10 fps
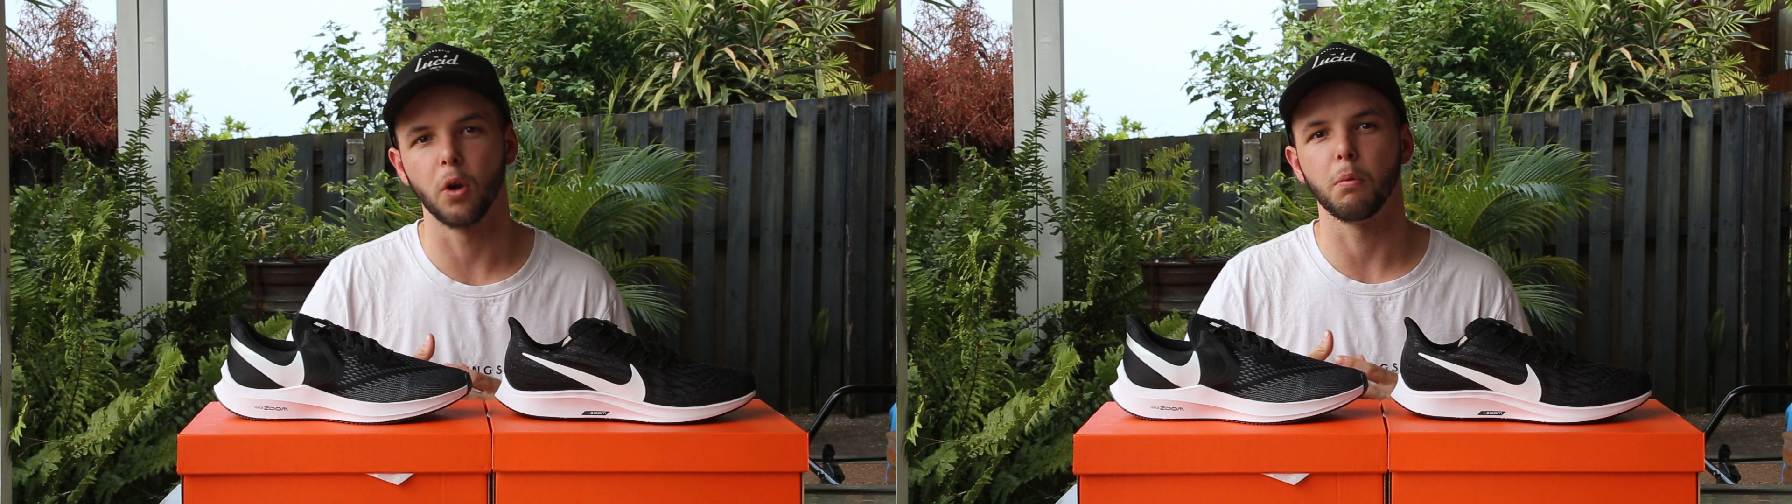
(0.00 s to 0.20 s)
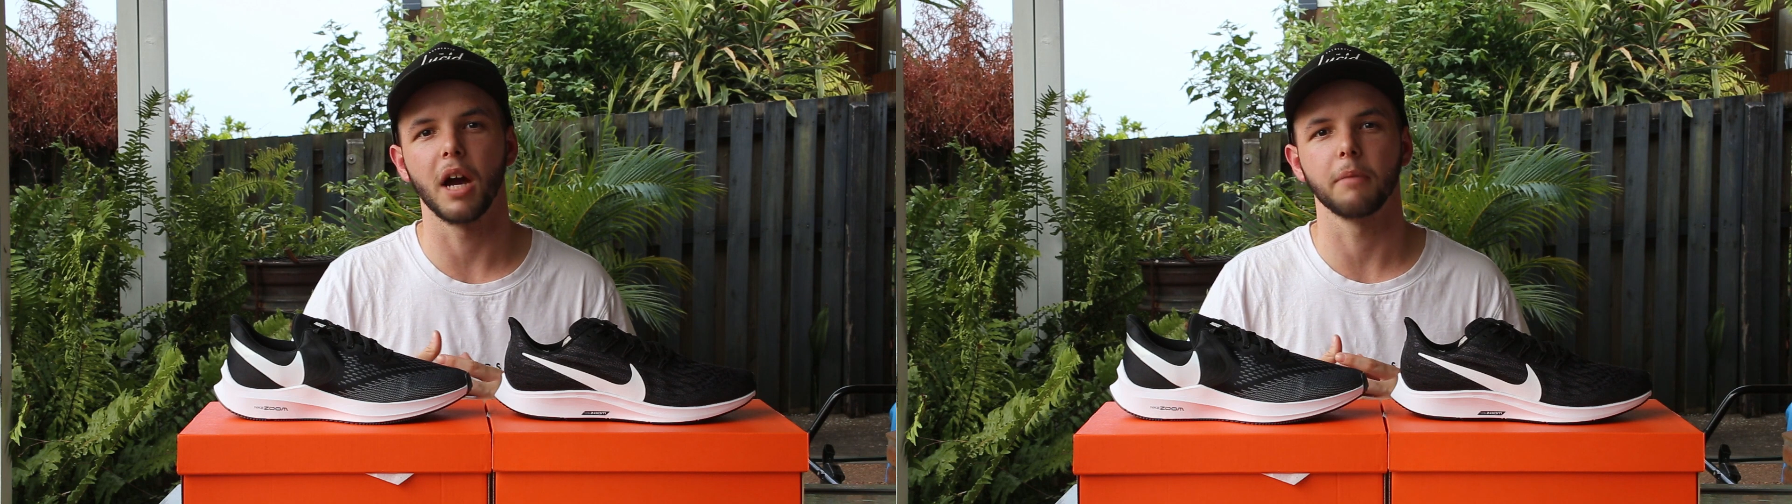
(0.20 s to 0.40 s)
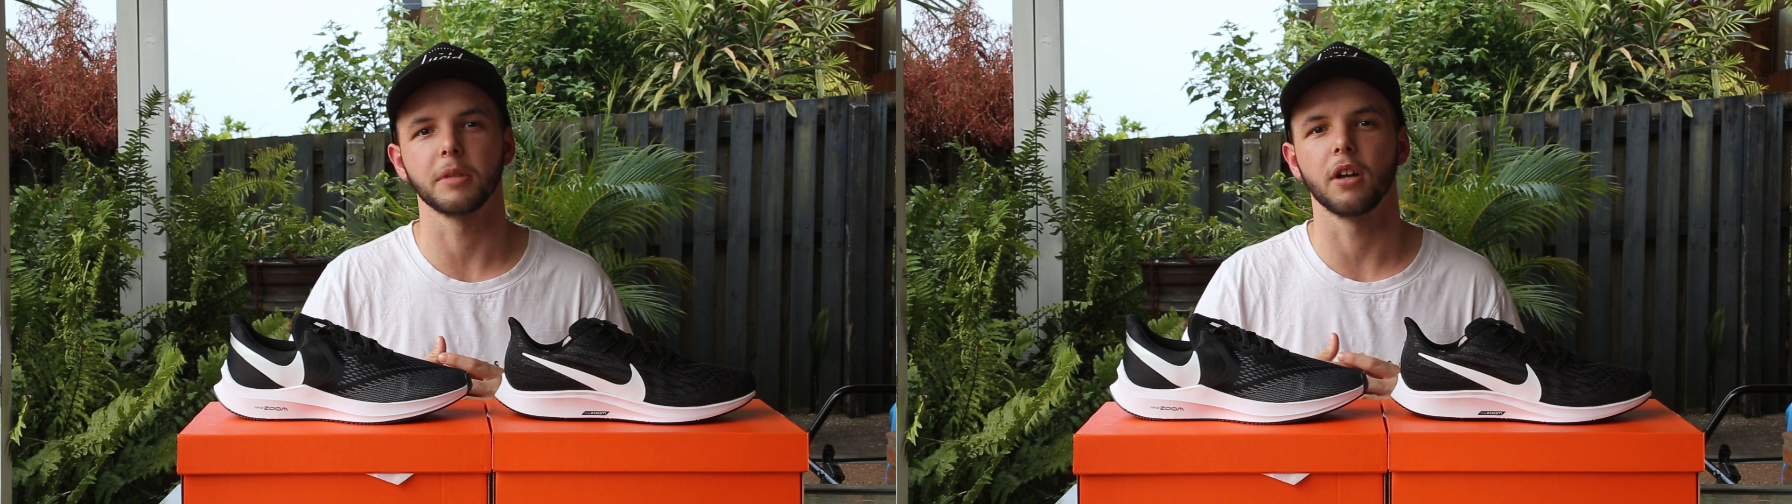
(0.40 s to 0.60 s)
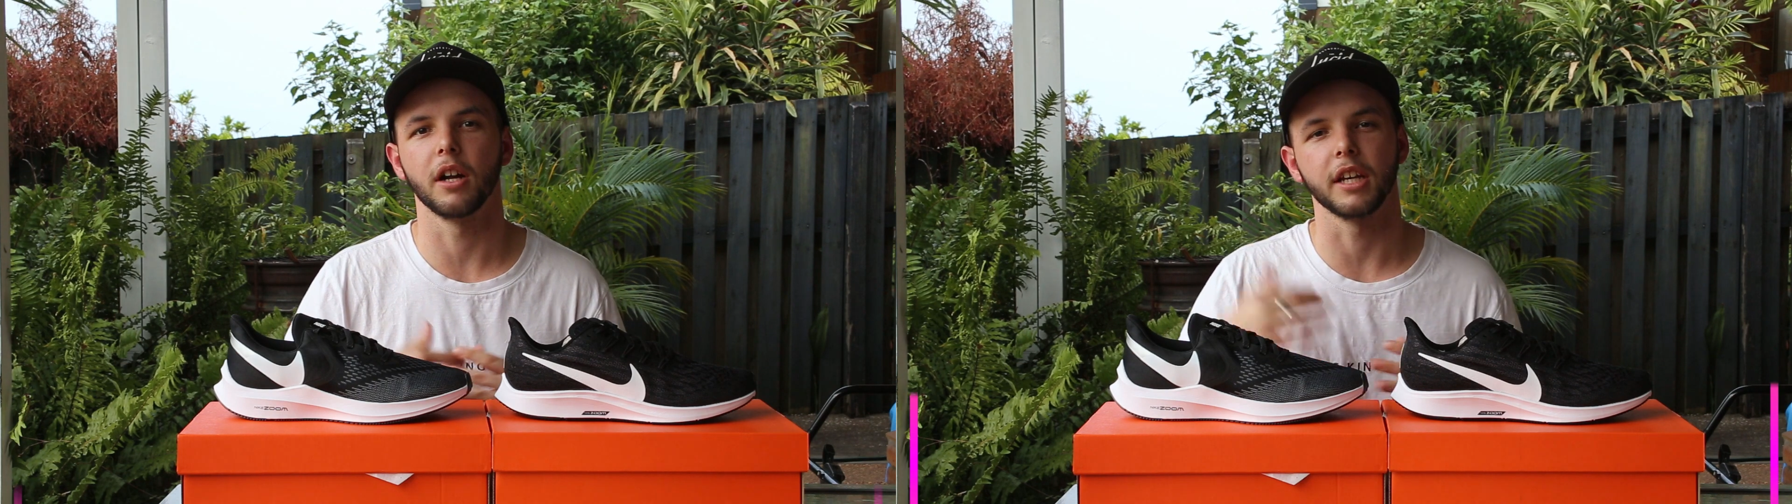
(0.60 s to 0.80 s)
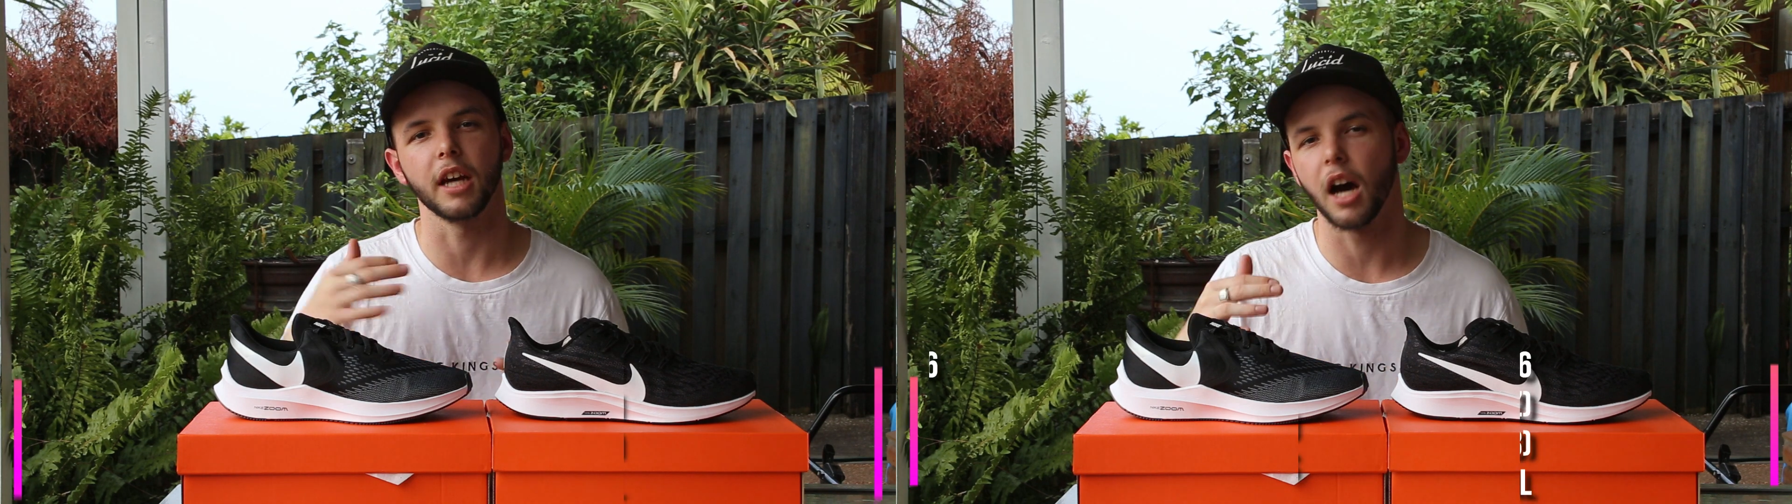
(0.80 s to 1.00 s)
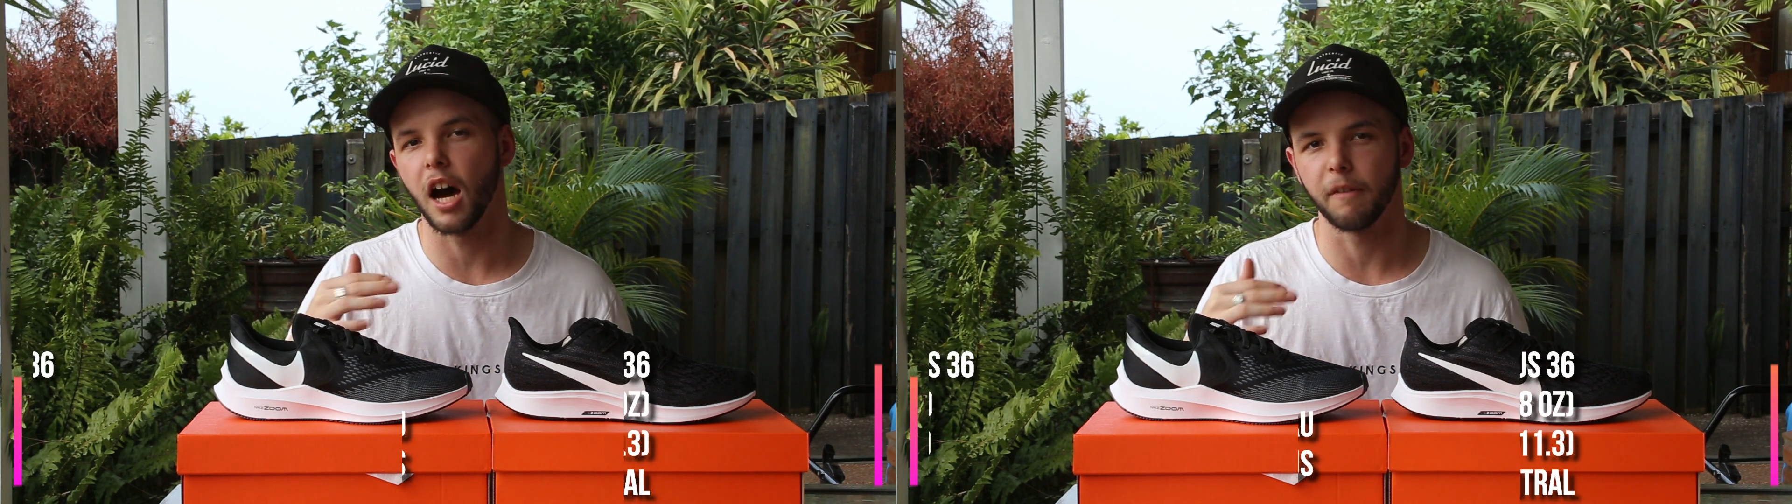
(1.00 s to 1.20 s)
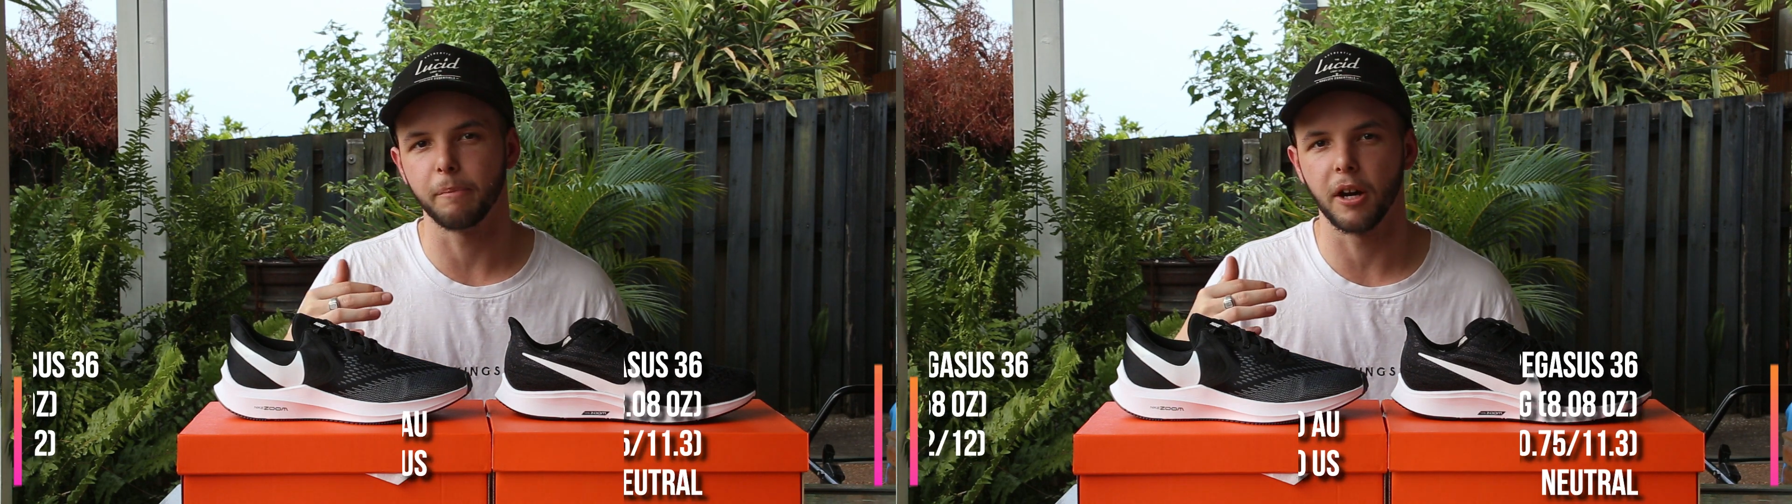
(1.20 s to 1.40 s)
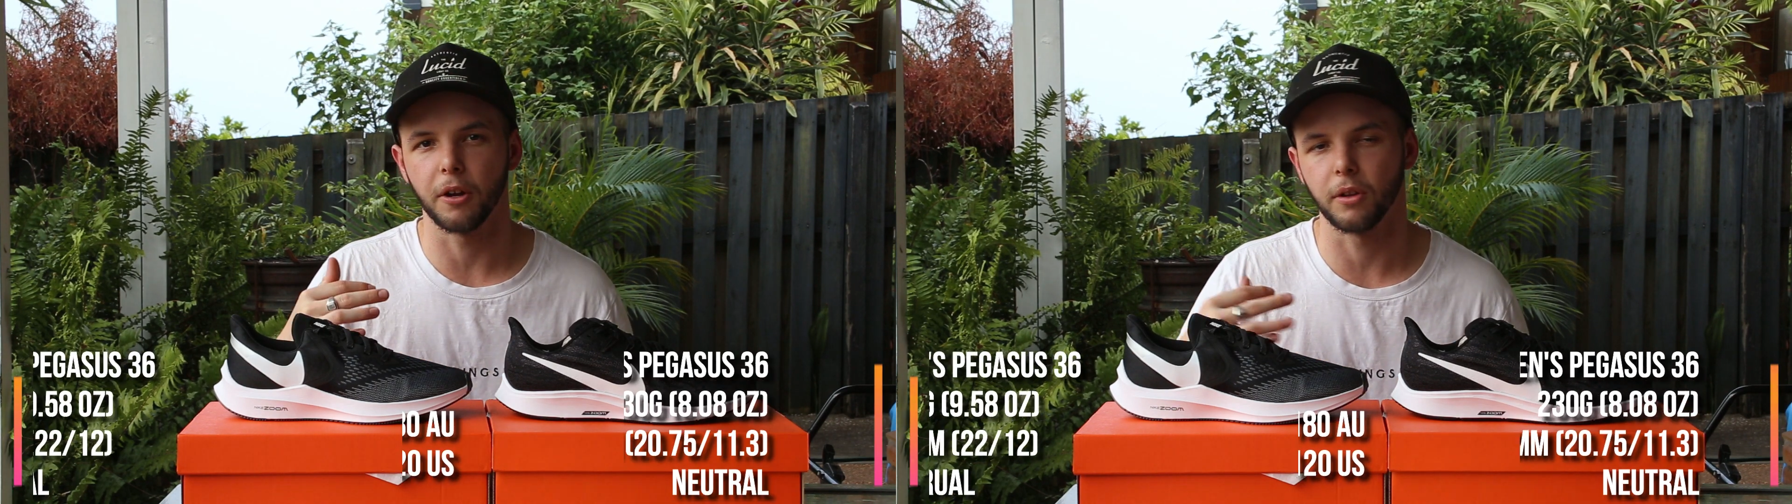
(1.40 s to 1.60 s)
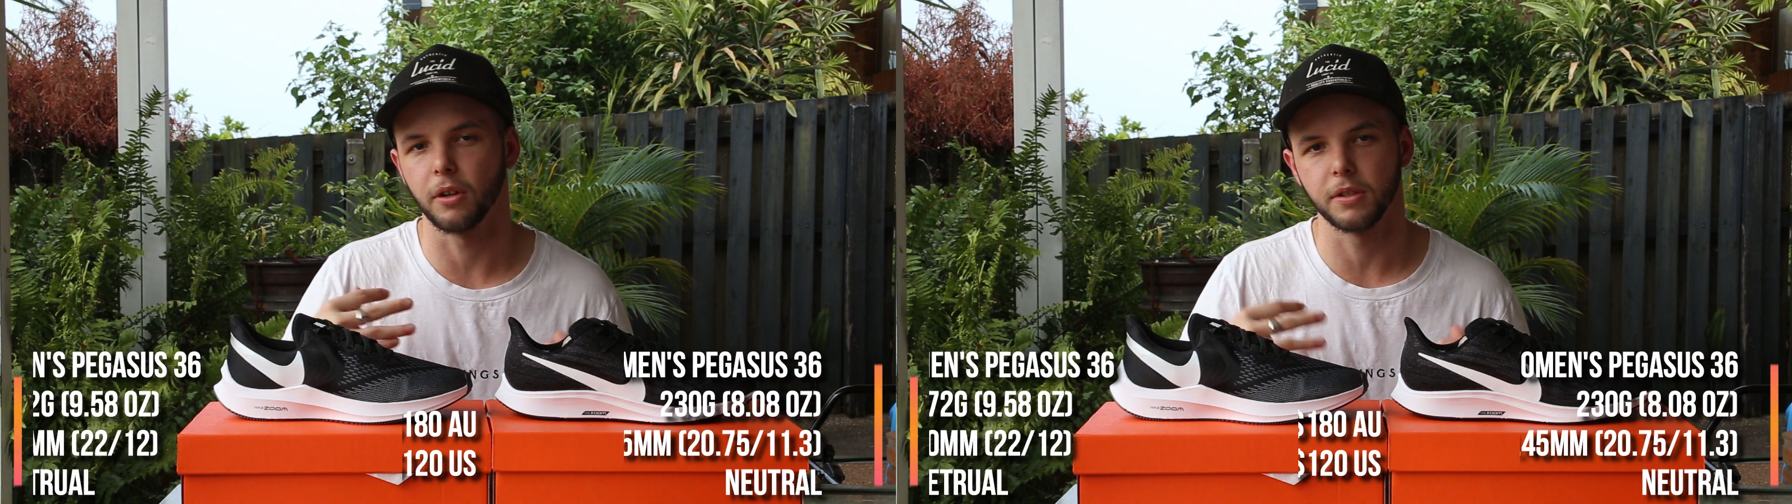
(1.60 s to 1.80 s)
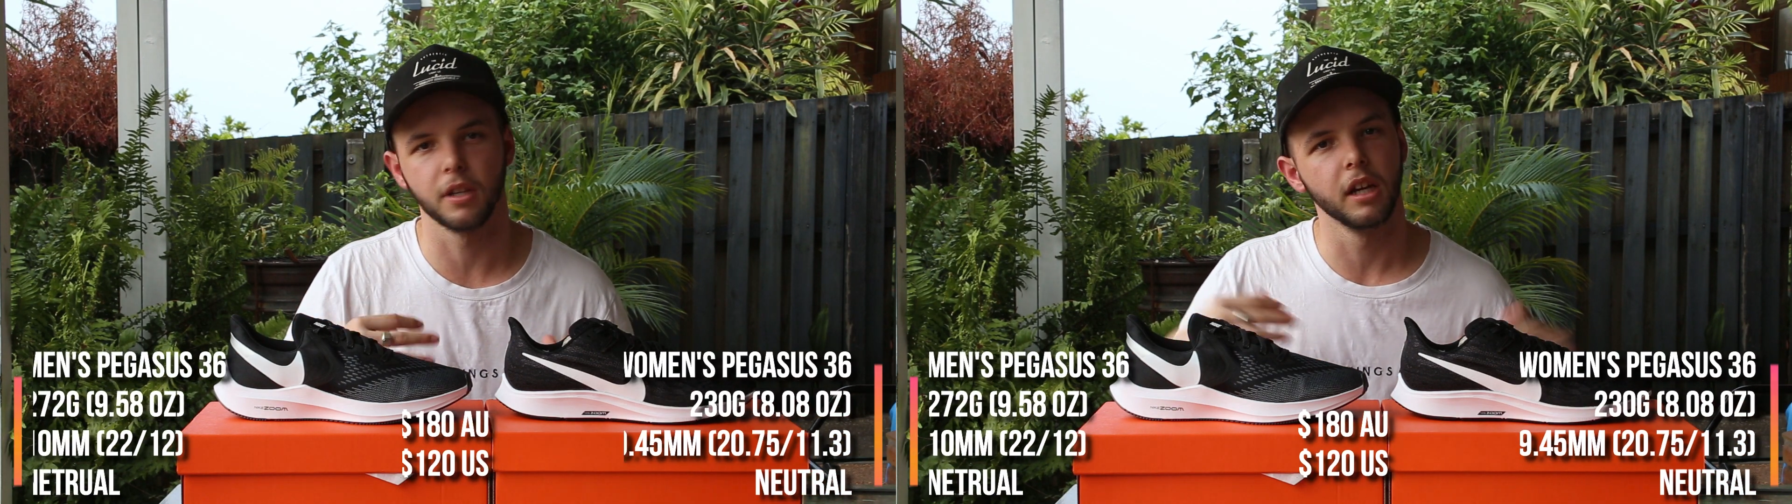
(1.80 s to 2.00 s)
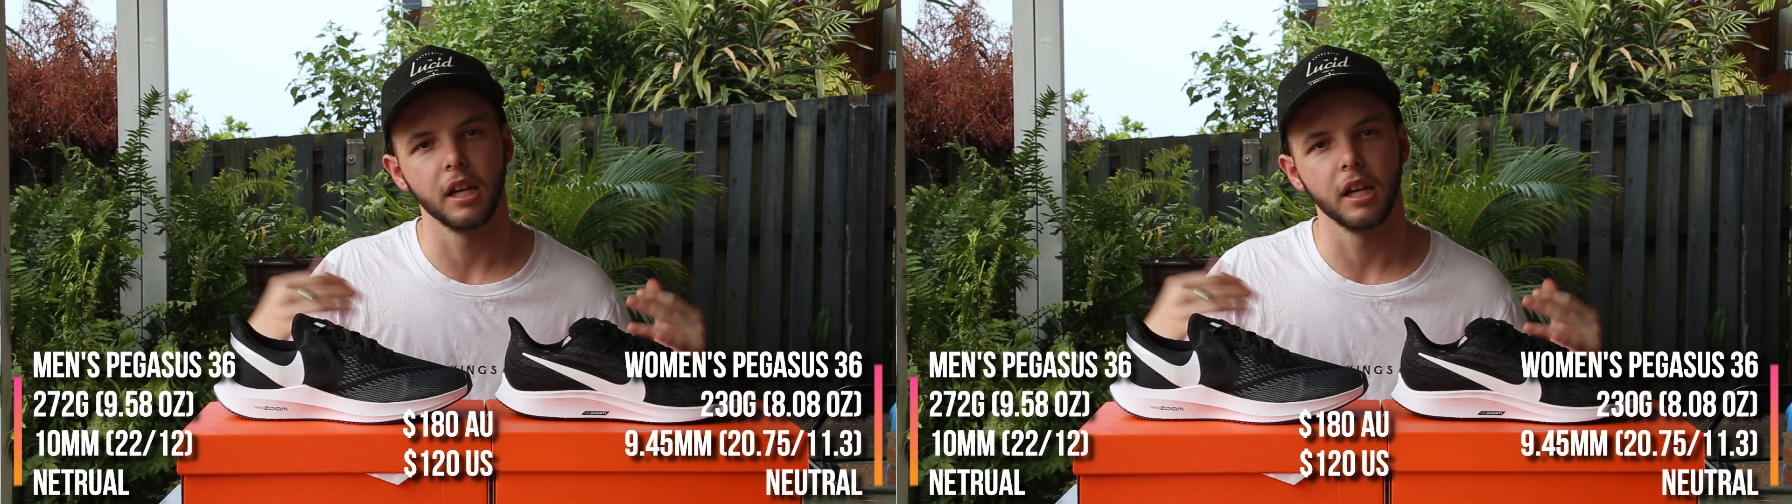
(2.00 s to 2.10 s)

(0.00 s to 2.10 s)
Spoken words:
all the way up to kind of your half marathons,